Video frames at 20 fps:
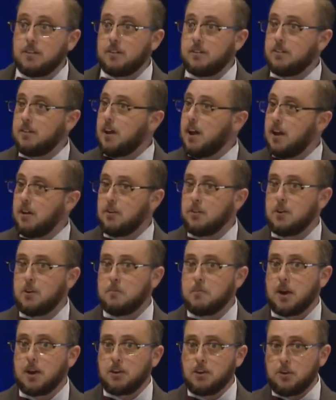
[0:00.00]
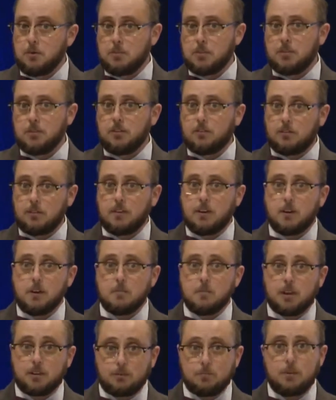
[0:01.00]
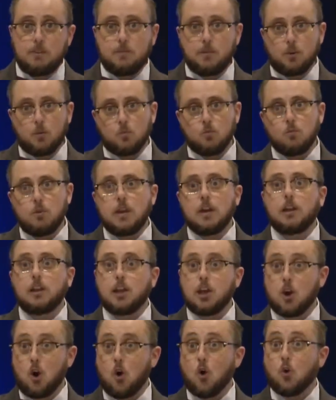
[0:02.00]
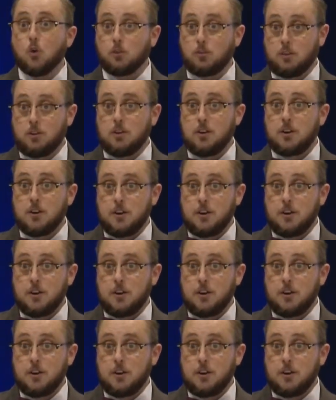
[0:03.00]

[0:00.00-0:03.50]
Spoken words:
and I don't know about you, but this scenario makes me feel really old,